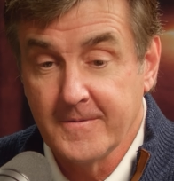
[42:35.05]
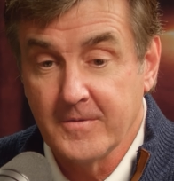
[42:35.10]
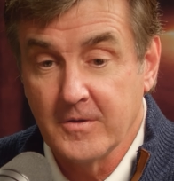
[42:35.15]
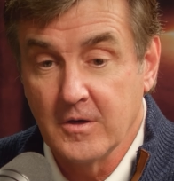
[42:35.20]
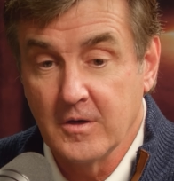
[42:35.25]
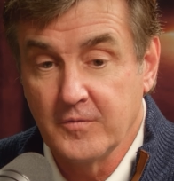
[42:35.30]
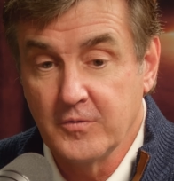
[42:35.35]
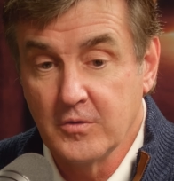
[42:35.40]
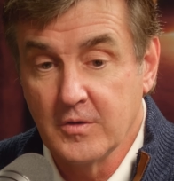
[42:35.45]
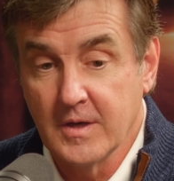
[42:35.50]

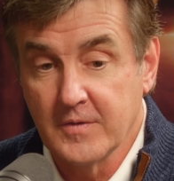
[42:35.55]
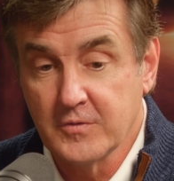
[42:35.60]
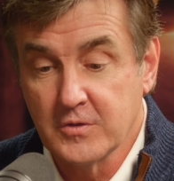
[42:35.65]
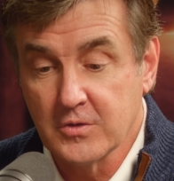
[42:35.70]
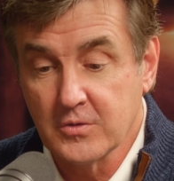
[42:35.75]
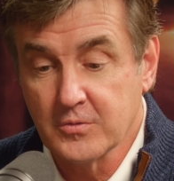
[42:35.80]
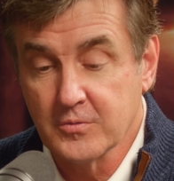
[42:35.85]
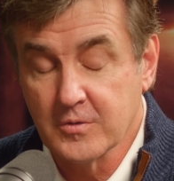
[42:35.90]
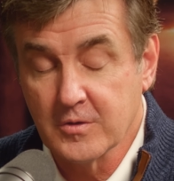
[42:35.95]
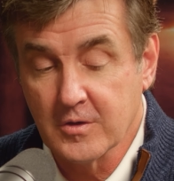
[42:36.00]
if you have
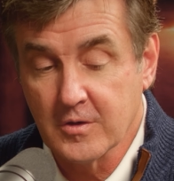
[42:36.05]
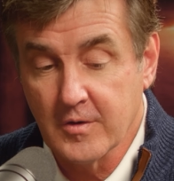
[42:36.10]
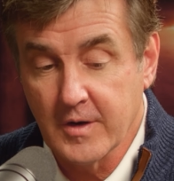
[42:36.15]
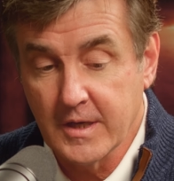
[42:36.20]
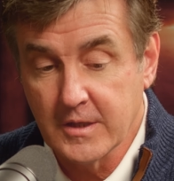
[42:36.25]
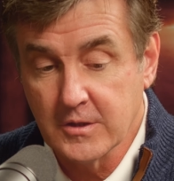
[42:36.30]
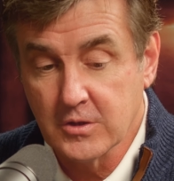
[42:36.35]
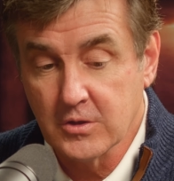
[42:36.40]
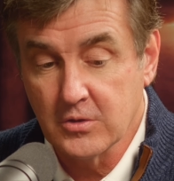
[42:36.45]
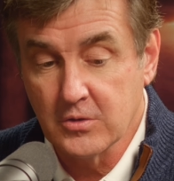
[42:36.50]
children or
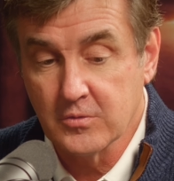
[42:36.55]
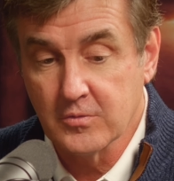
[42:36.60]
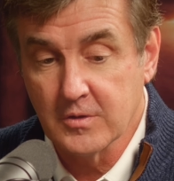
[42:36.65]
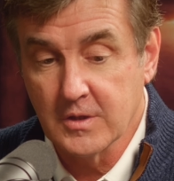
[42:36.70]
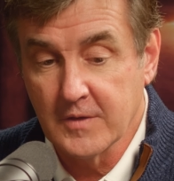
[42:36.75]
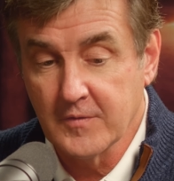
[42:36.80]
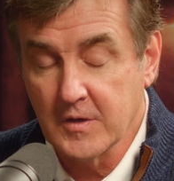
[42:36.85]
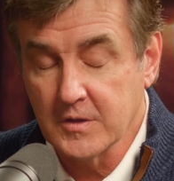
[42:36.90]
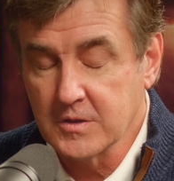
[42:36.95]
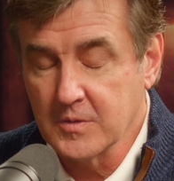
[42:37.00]
grandchildren,
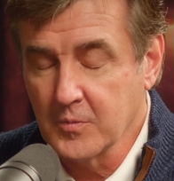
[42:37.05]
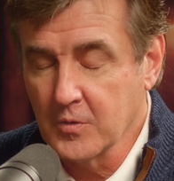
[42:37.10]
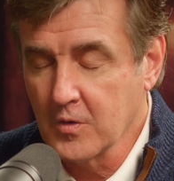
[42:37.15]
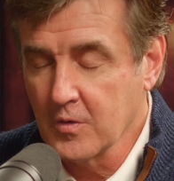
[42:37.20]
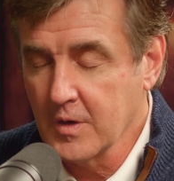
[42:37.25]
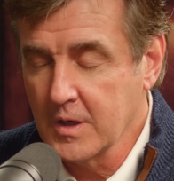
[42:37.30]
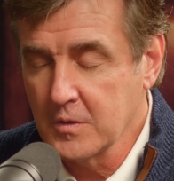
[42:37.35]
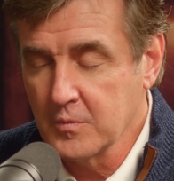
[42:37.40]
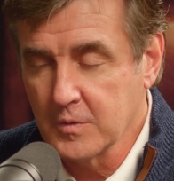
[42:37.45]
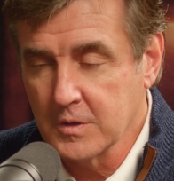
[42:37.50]
they've got some
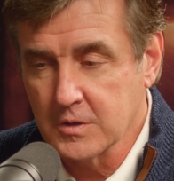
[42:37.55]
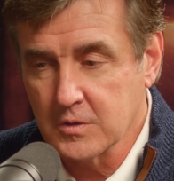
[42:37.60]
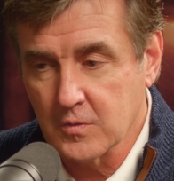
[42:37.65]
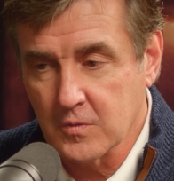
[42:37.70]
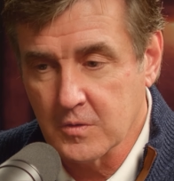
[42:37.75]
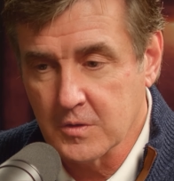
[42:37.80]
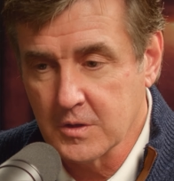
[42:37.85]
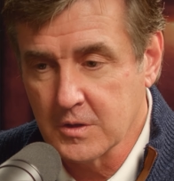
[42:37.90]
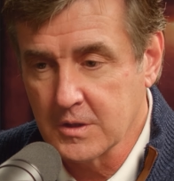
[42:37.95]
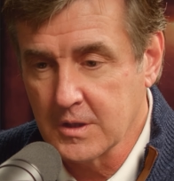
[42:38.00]
great
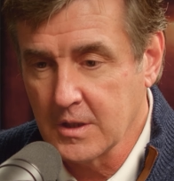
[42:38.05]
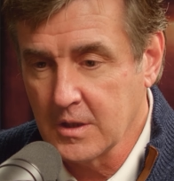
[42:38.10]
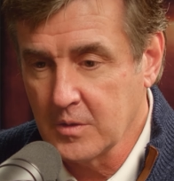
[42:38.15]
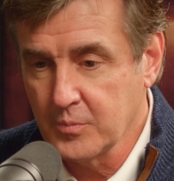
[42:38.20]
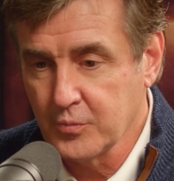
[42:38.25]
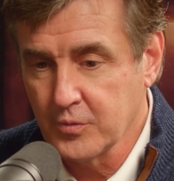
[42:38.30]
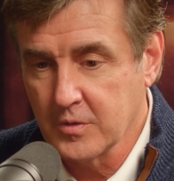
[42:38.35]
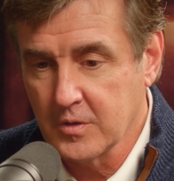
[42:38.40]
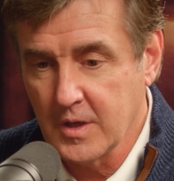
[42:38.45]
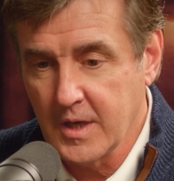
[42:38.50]
resources to
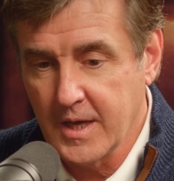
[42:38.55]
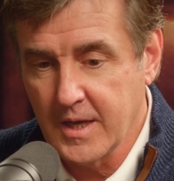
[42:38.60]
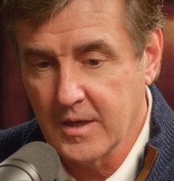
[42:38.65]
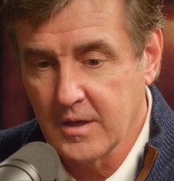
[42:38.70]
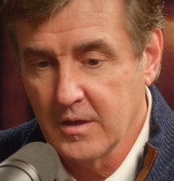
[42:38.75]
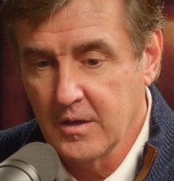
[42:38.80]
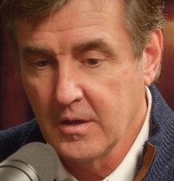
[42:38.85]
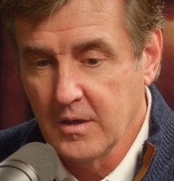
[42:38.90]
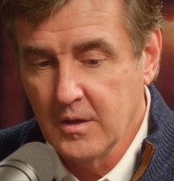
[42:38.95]
help with that.